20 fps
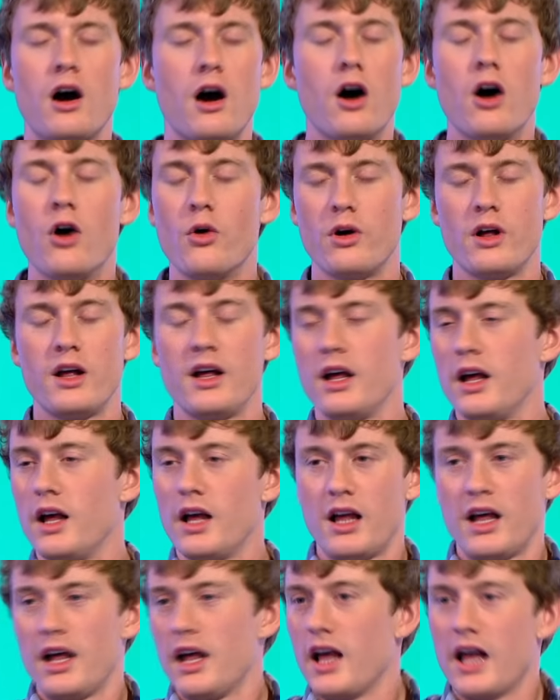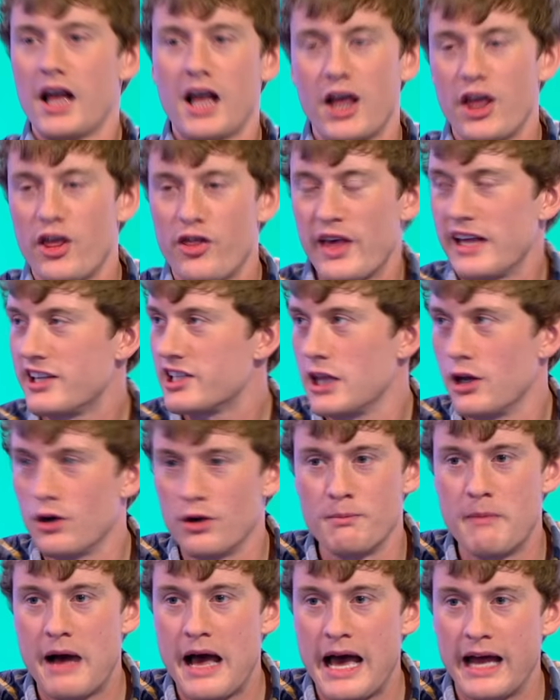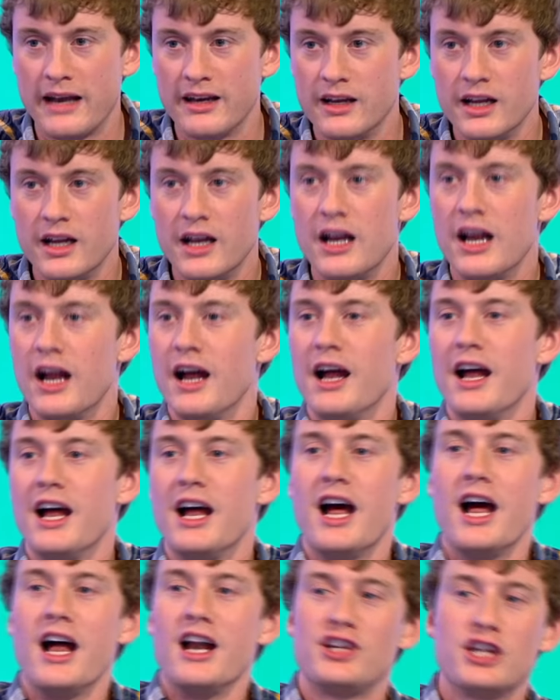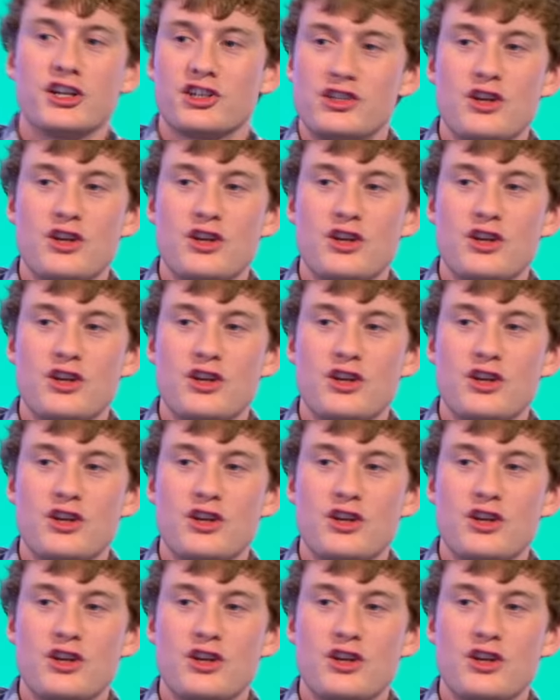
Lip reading: Oh. This little man does